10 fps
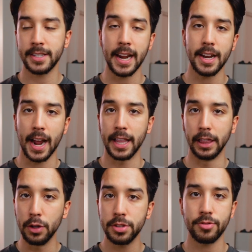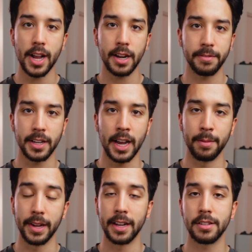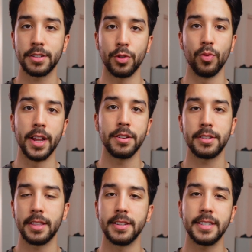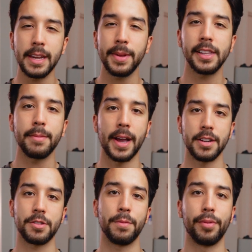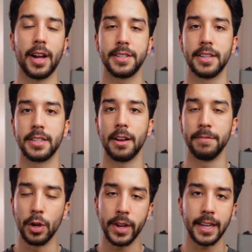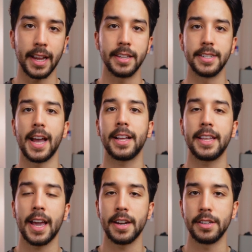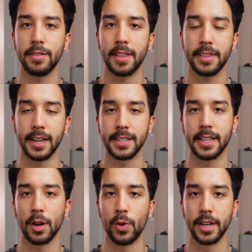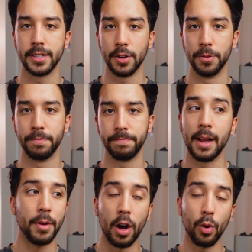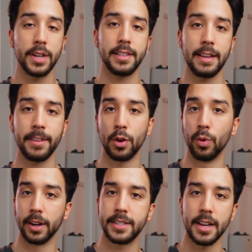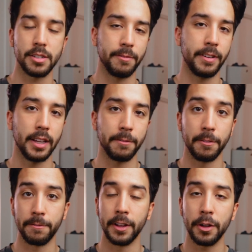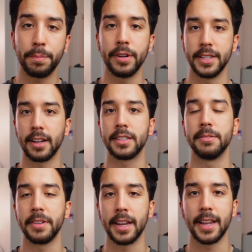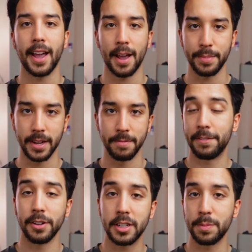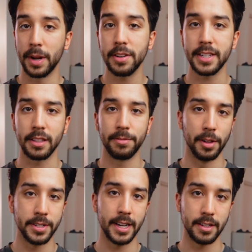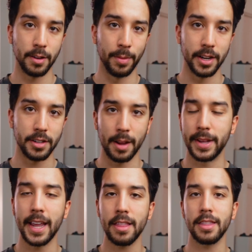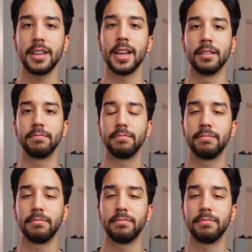state, I lose track of time and surrender to the seemingly magical process of knowing exactly how to do the things that I want to do. I'm always leaving a work session feeling fulfilled, productive, and happy. After experiencing the flow state so much, I began thinking,